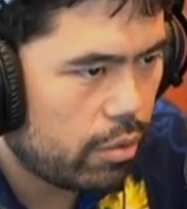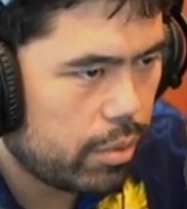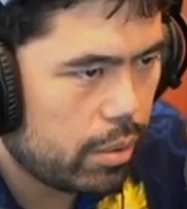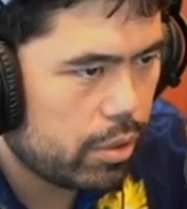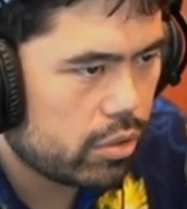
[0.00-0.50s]

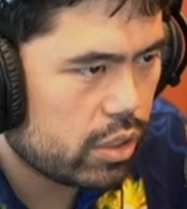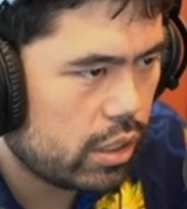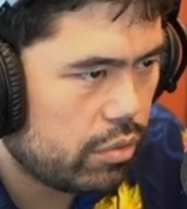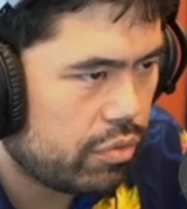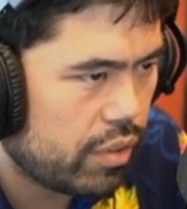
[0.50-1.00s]
Maybe it goes
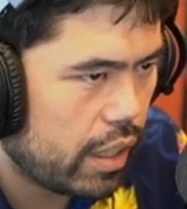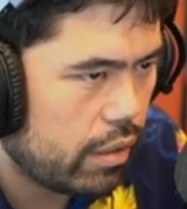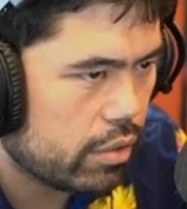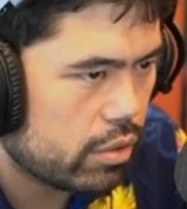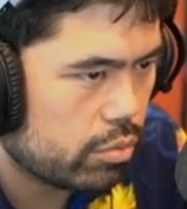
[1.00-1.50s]
95.
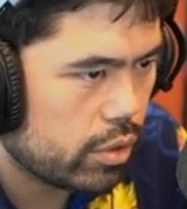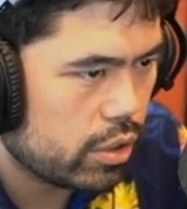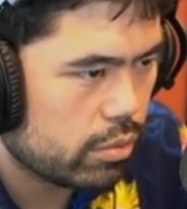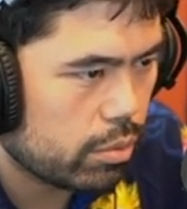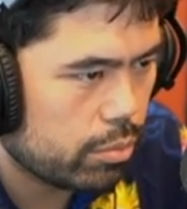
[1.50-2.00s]
That's a
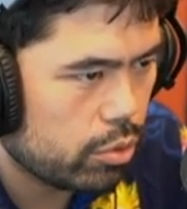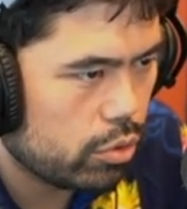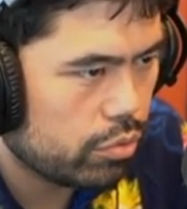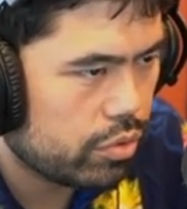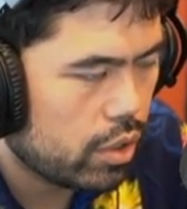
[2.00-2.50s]
reasonable
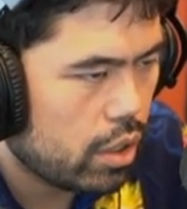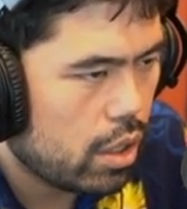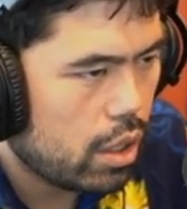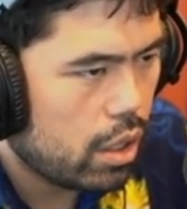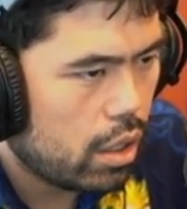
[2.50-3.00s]
move.
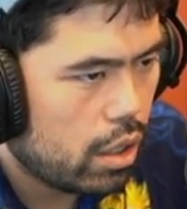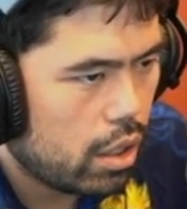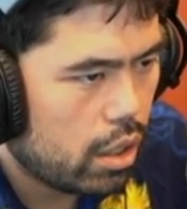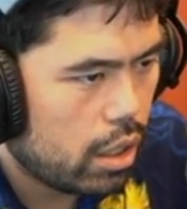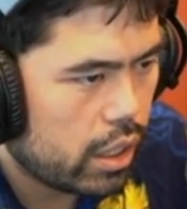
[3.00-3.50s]

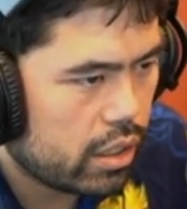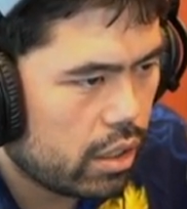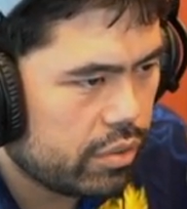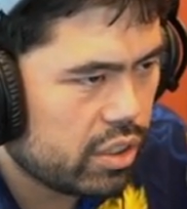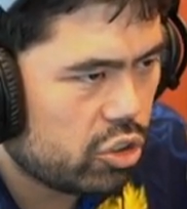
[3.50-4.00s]
I can
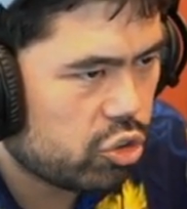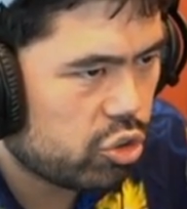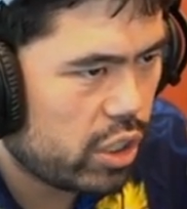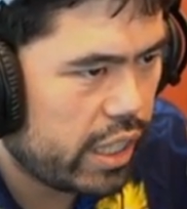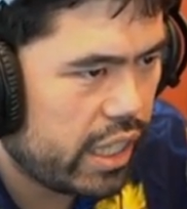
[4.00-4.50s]
obviously
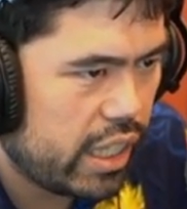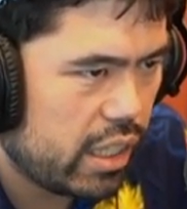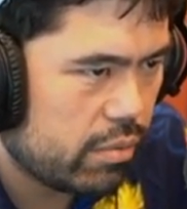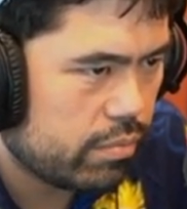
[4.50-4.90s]
trade.